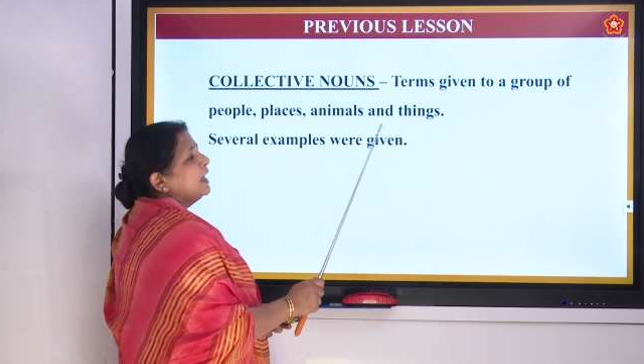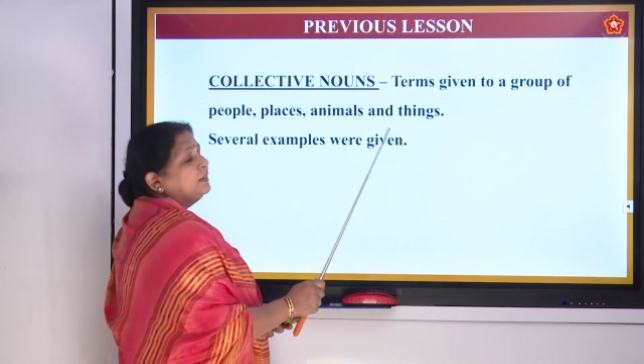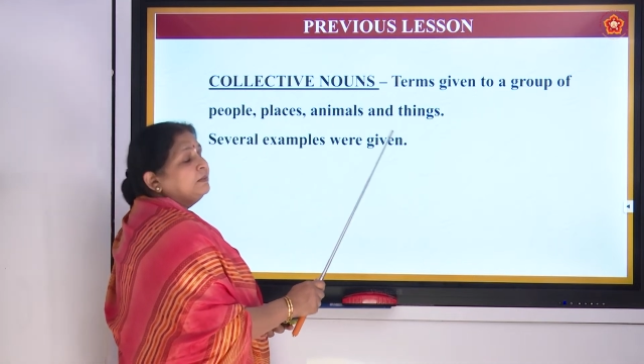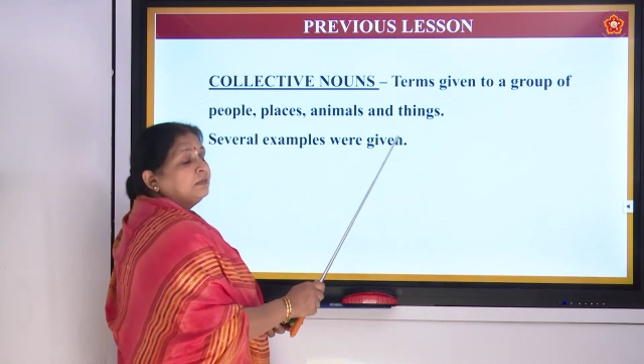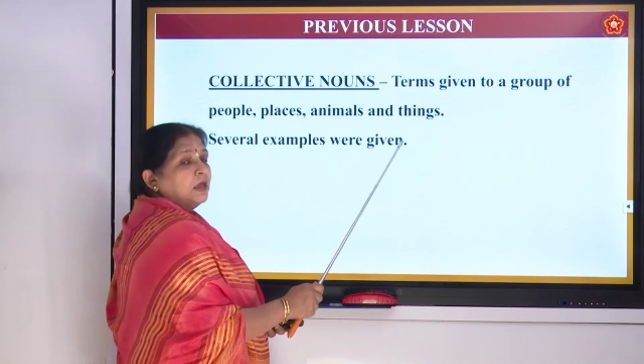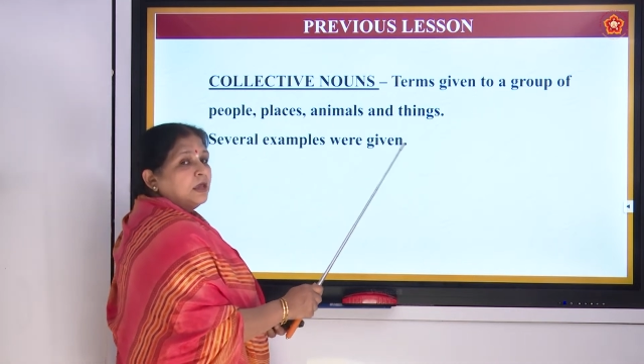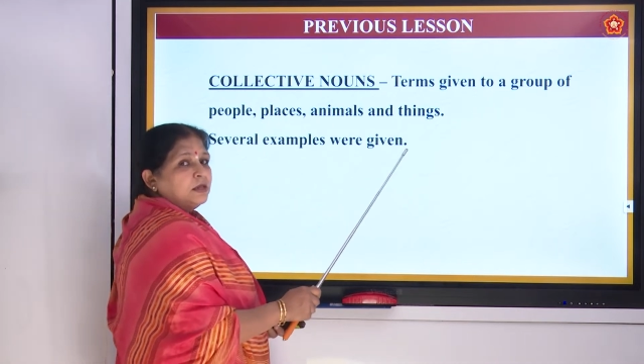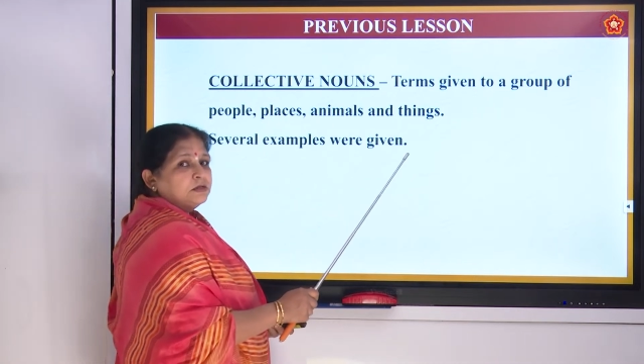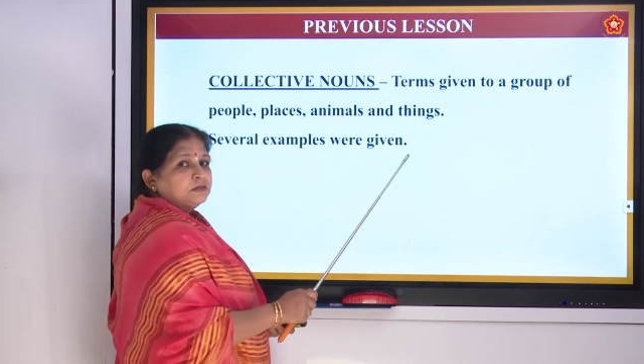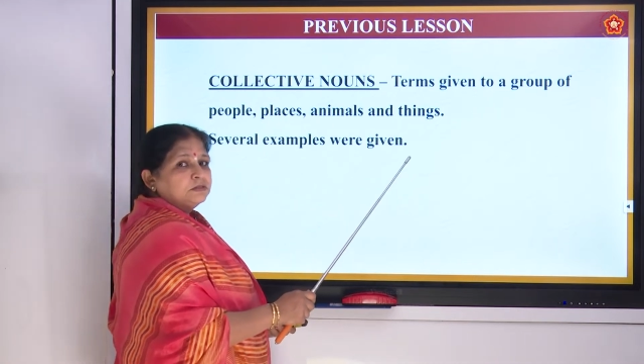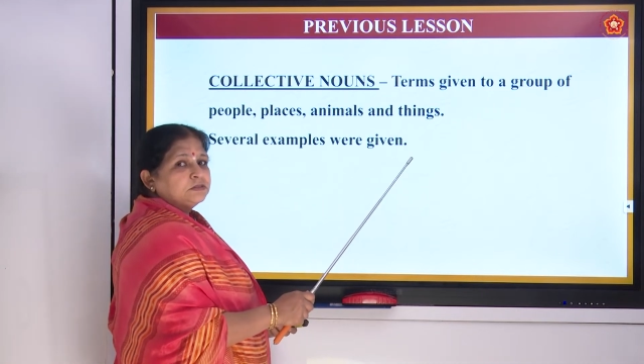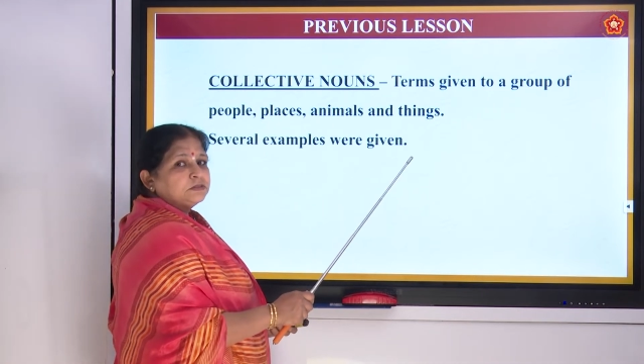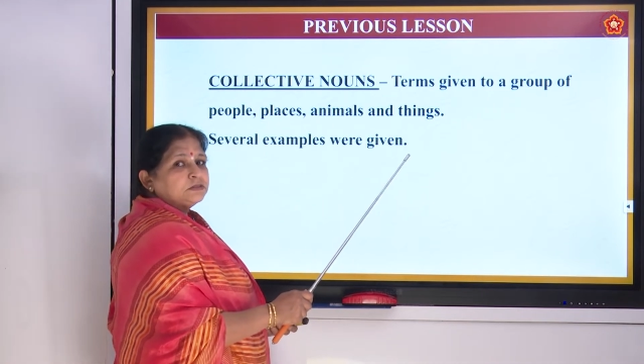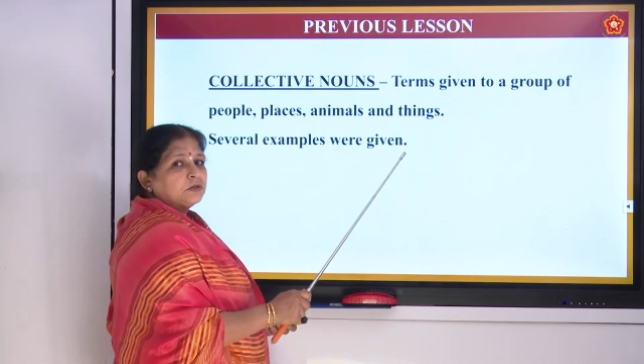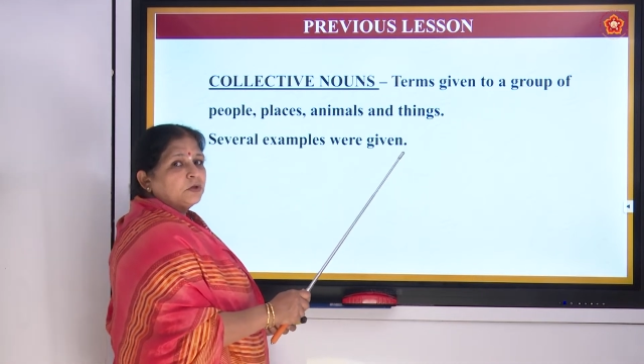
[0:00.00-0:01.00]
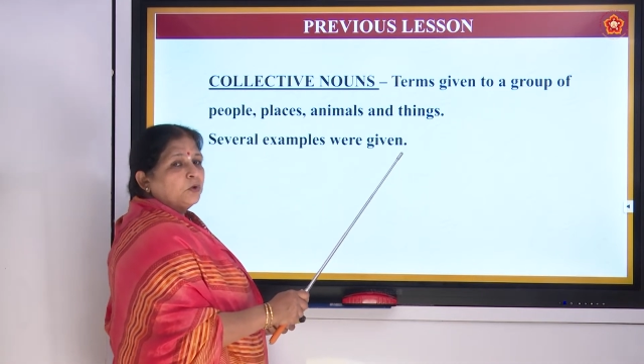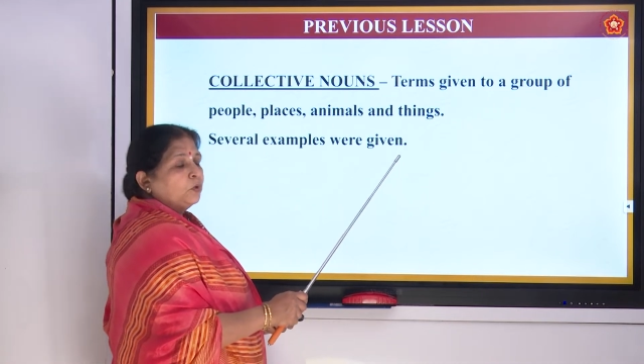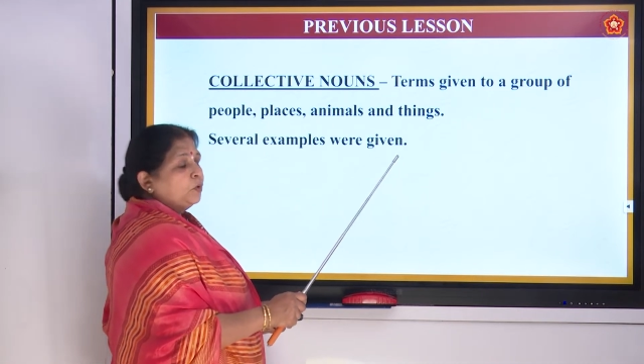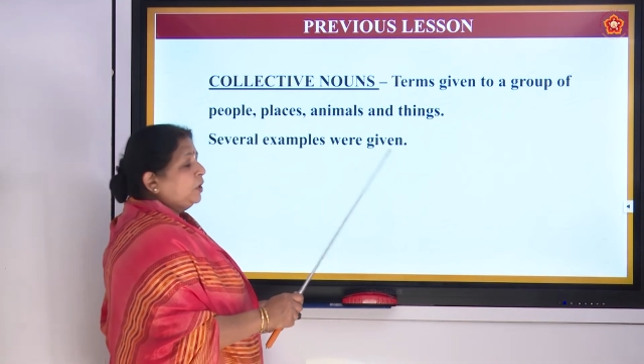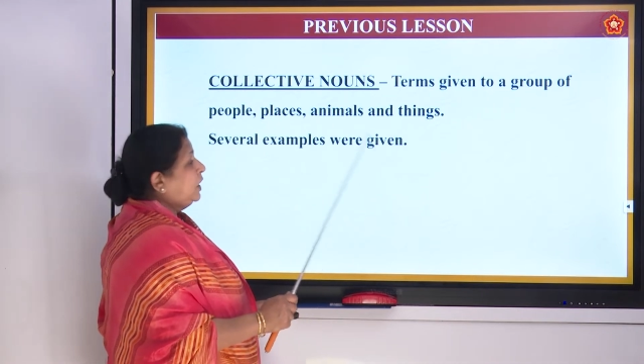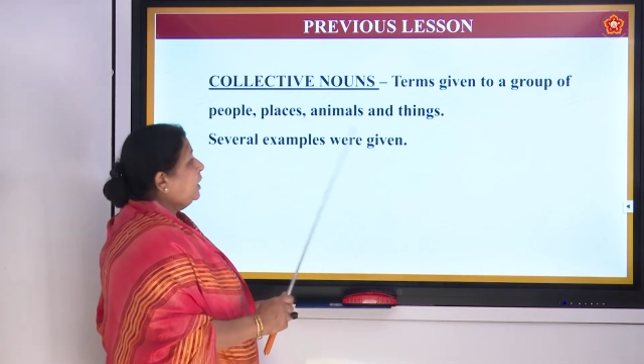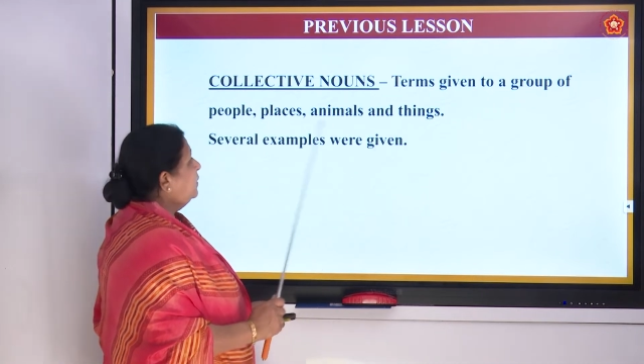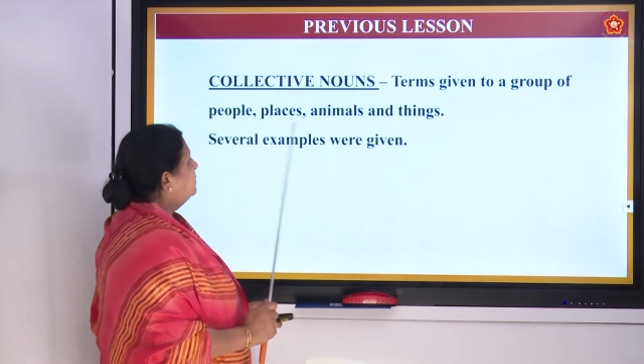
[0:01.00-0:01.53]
and things. Okay,